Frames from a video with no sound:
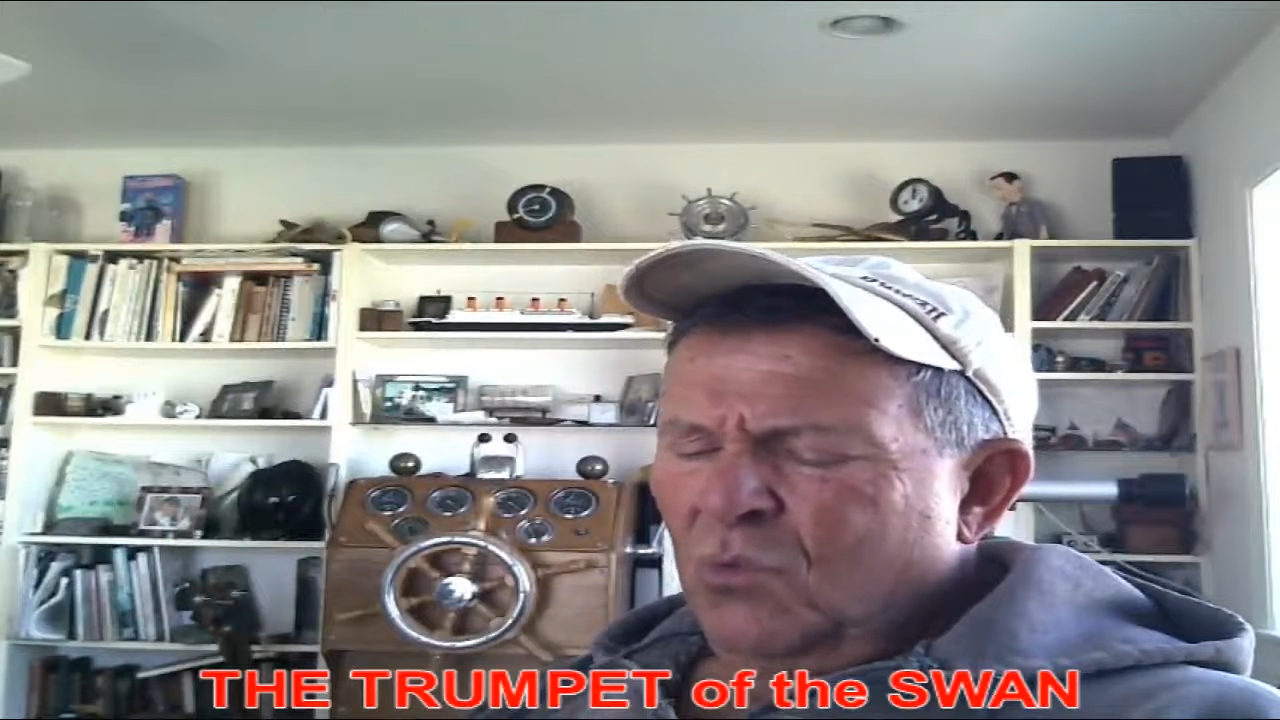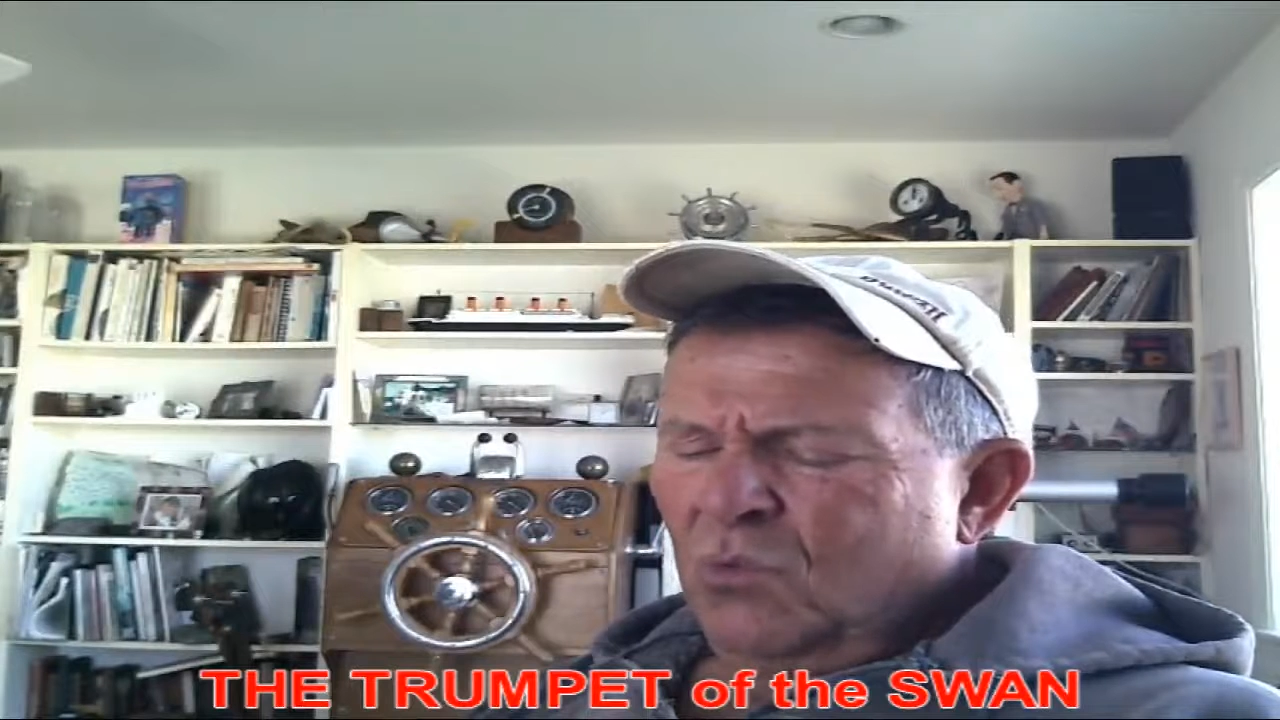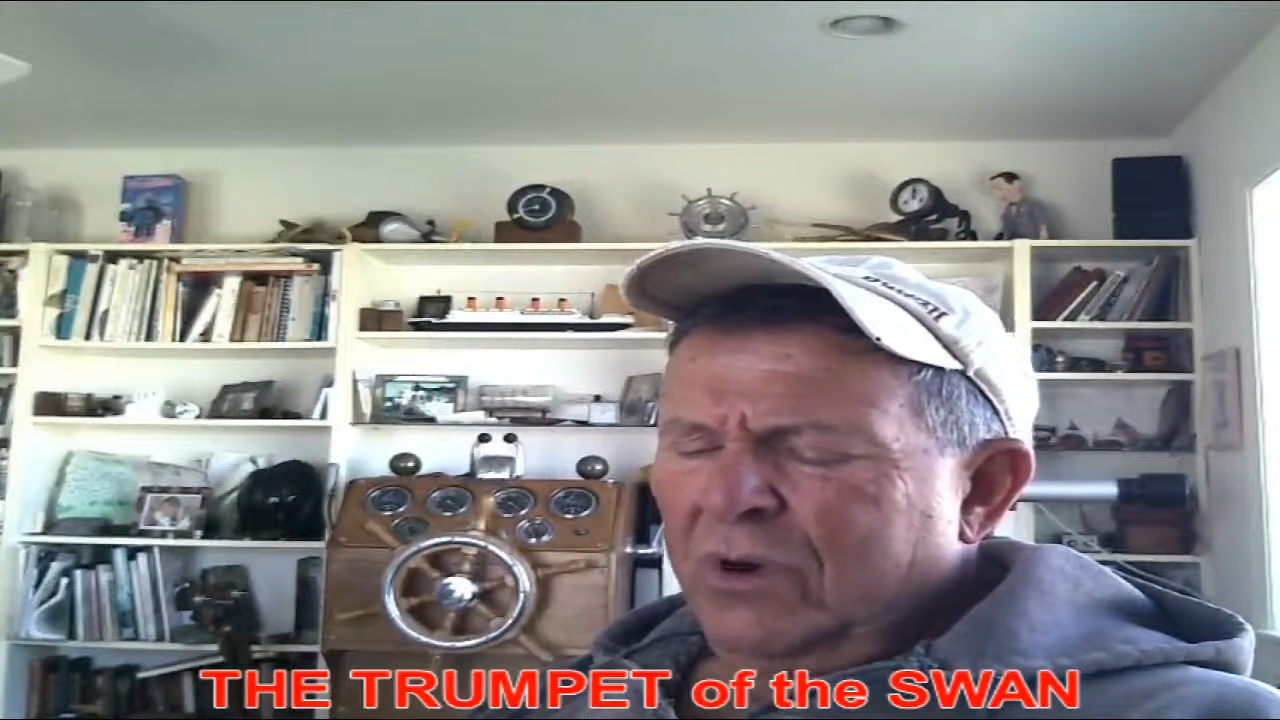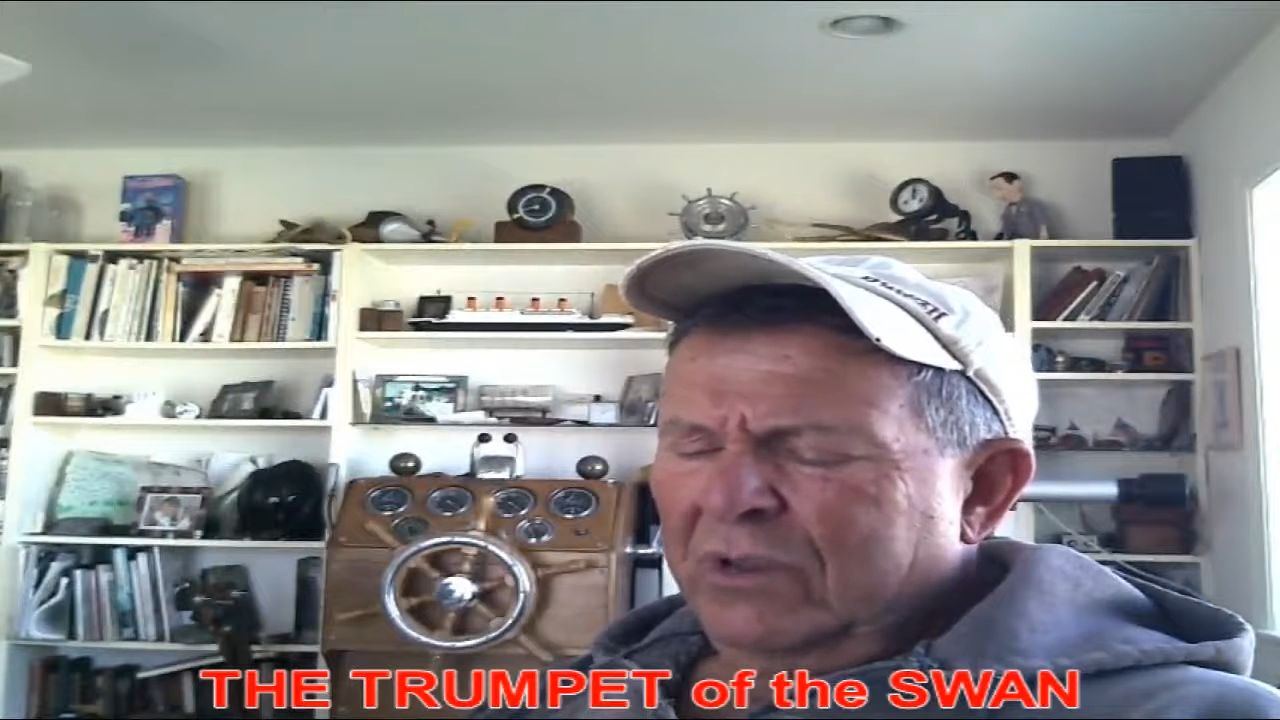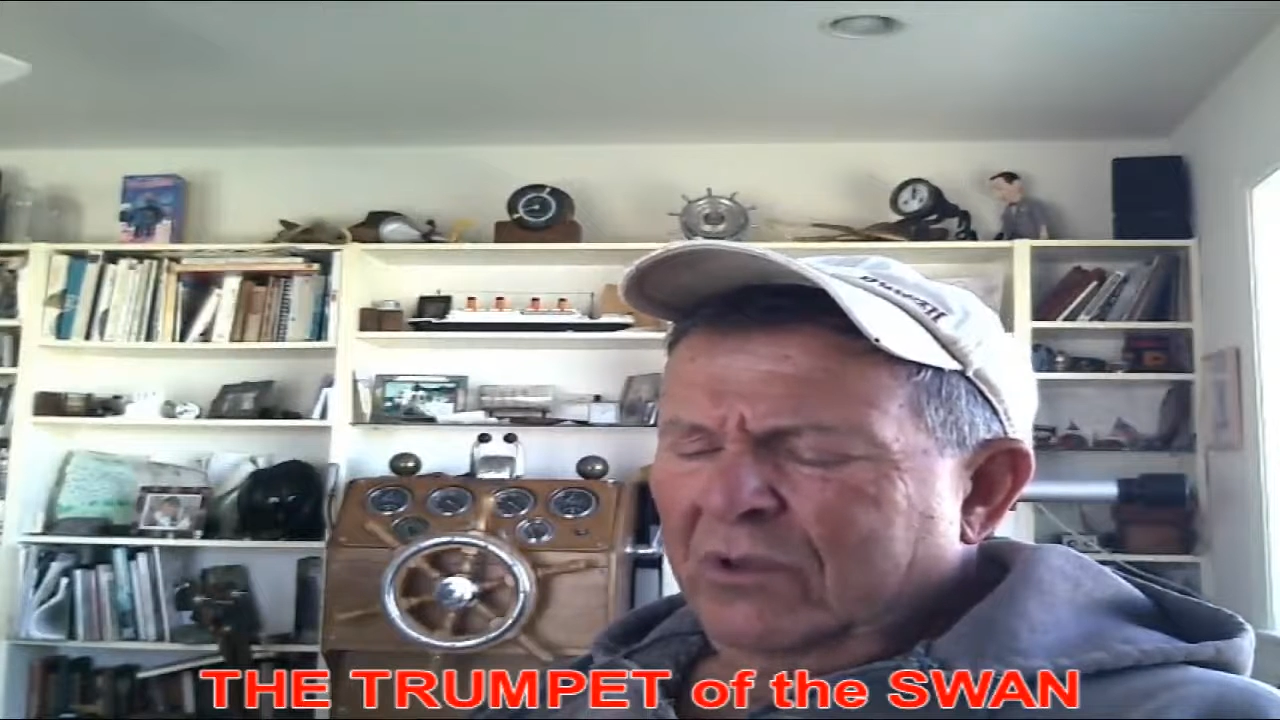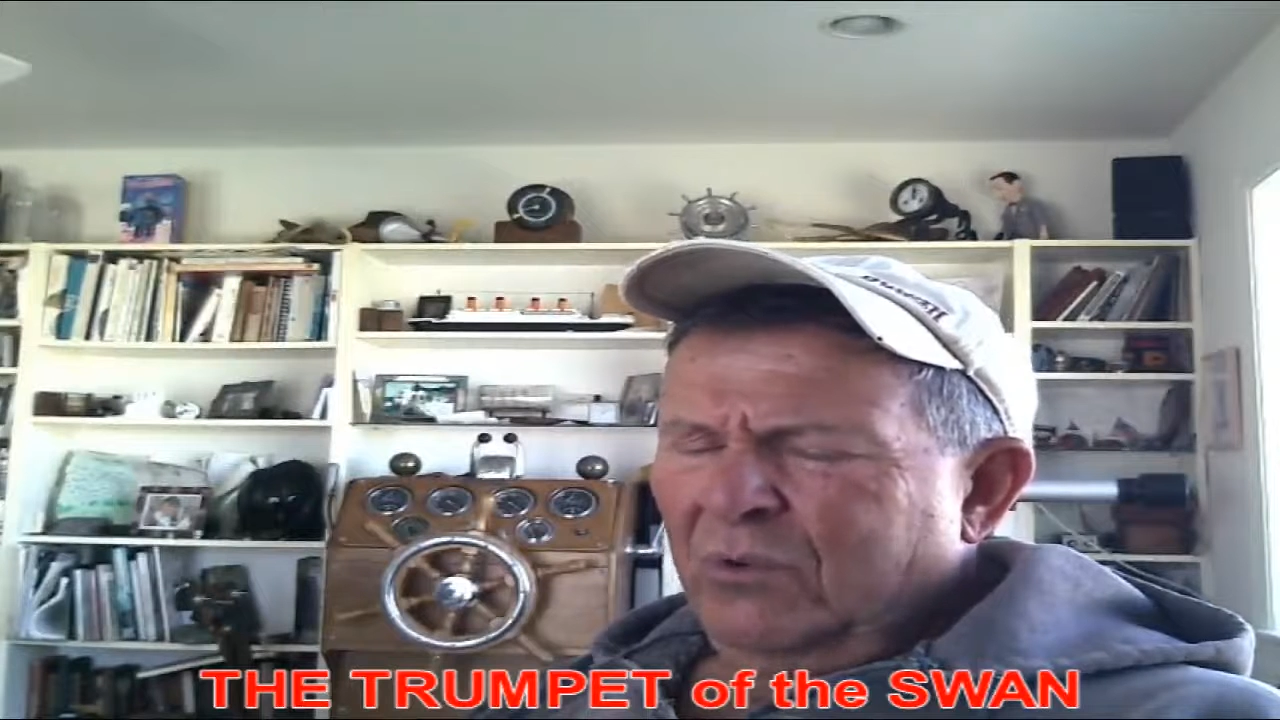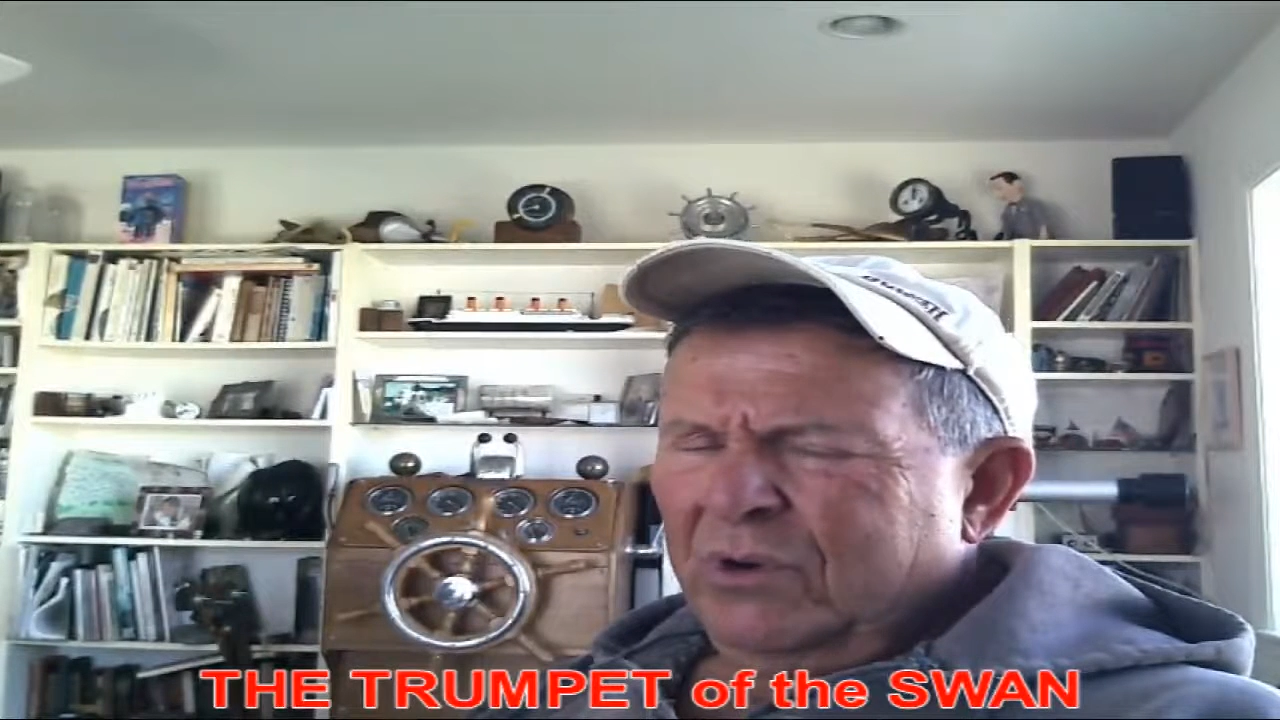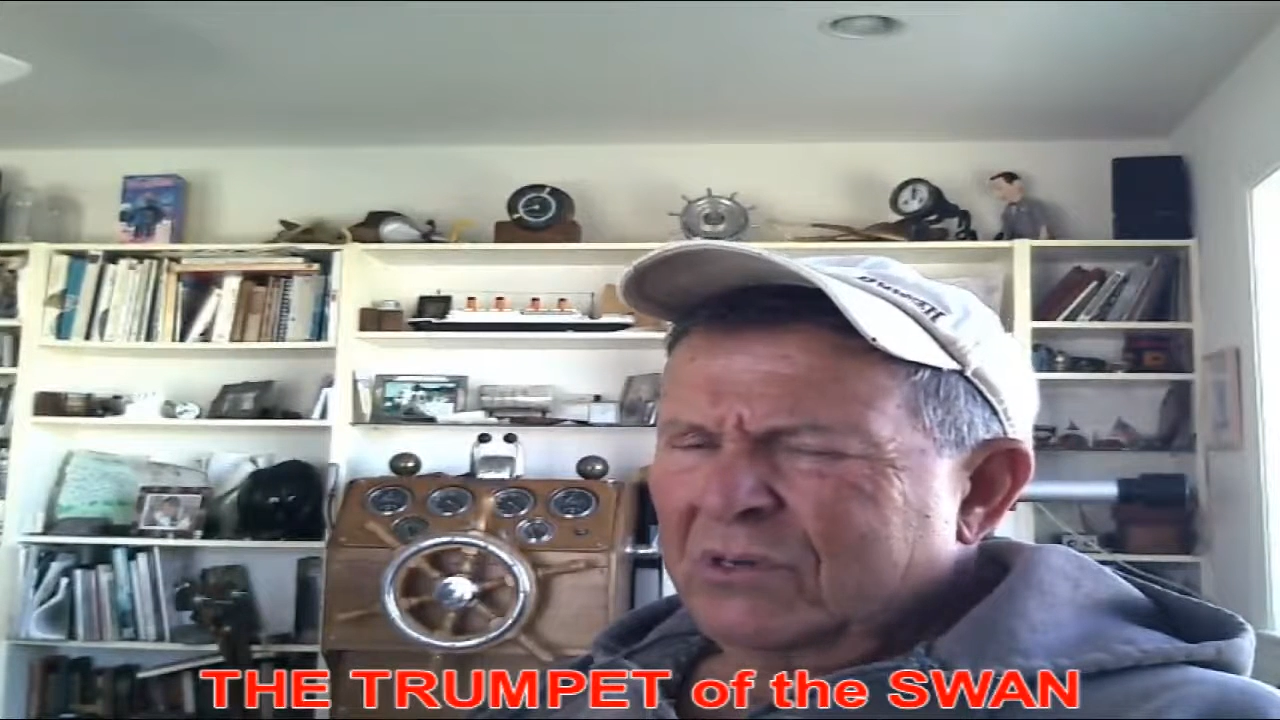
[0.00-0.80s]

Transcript: where